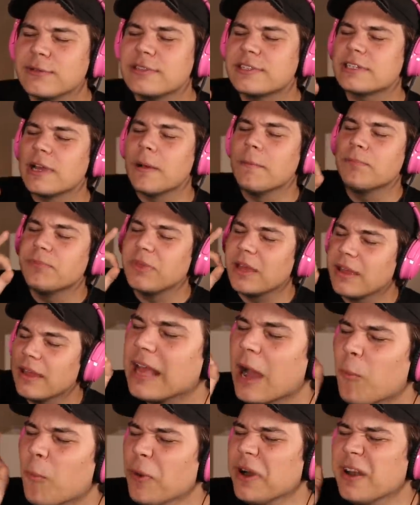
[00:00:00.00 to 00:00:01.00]
out something
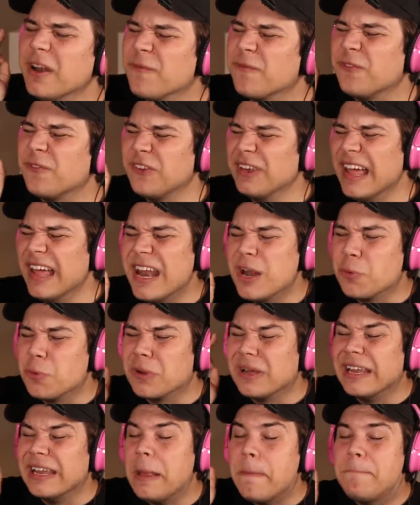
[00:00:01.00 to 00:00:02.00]
that would have
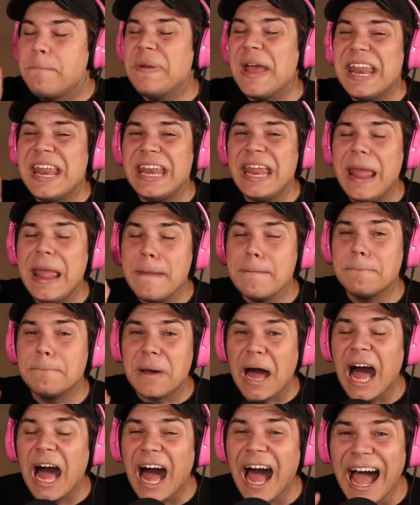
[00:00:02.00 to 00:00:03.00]
literally been
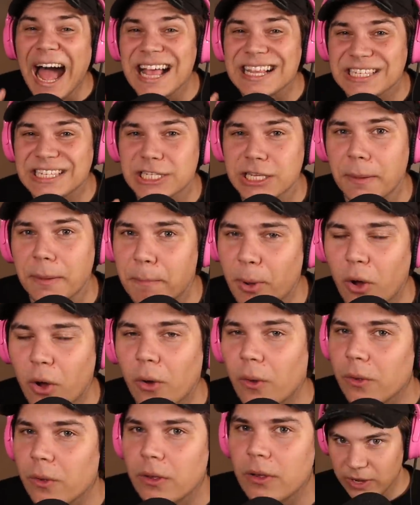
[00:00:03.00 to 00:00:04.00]

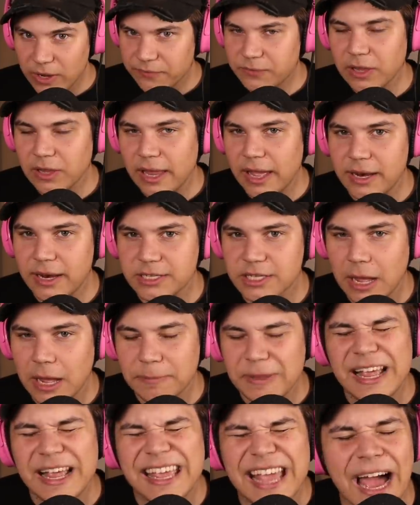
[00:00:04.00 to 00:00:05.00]
impossible with the latest
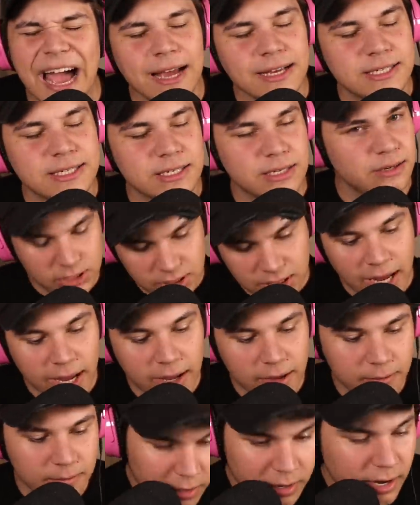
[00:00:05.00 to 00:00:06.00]
update. Guys,
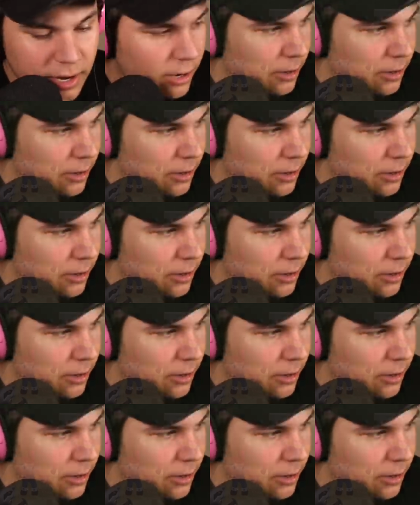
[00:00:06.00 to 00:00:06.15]
today we are